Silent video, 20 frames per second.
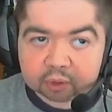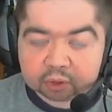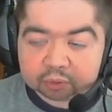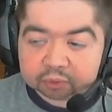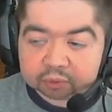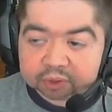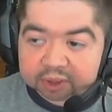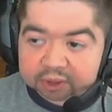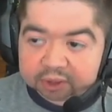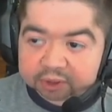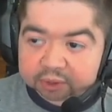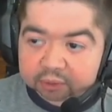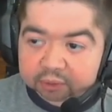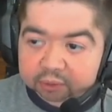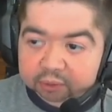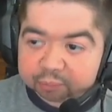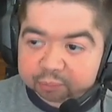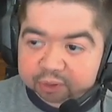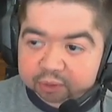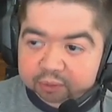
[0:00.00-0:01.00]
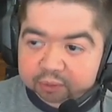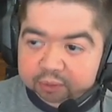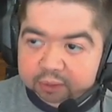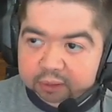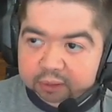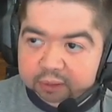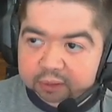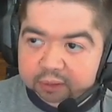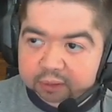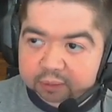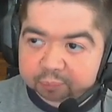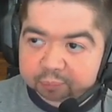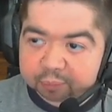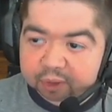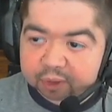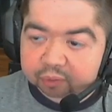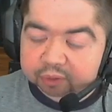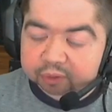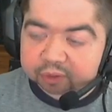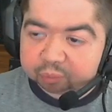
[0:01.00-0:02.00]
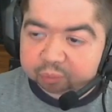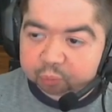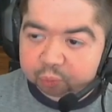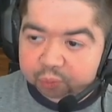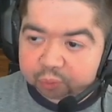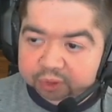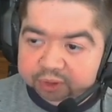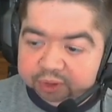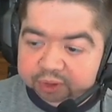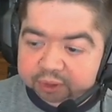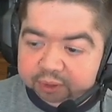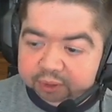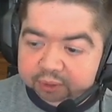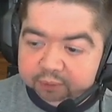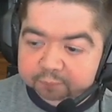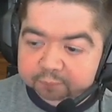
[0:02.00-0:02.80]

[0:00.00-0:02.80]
Today is going to be about importing